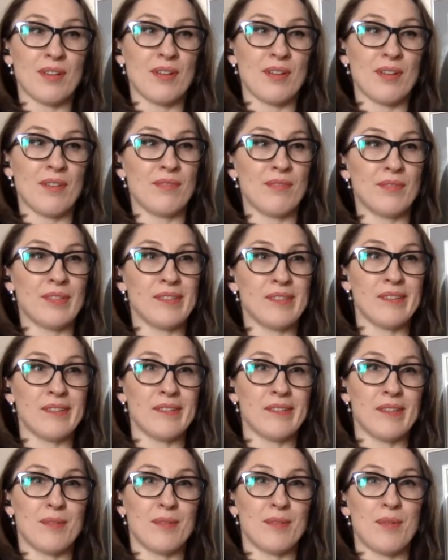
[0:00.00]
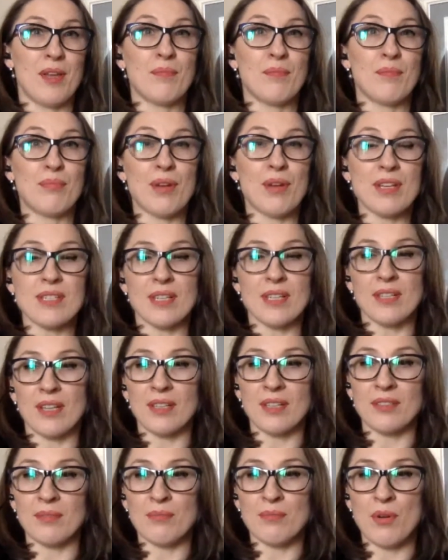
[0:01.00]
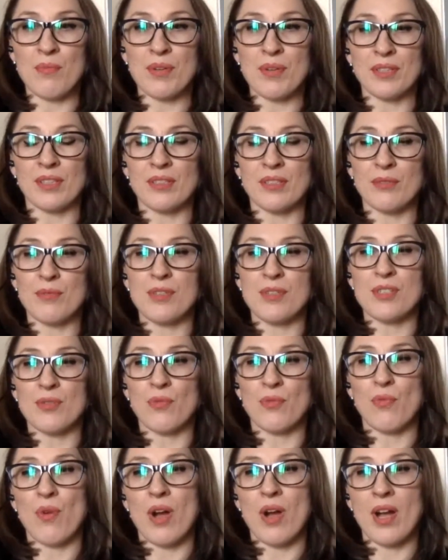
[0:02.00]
are present at the moment, and the reason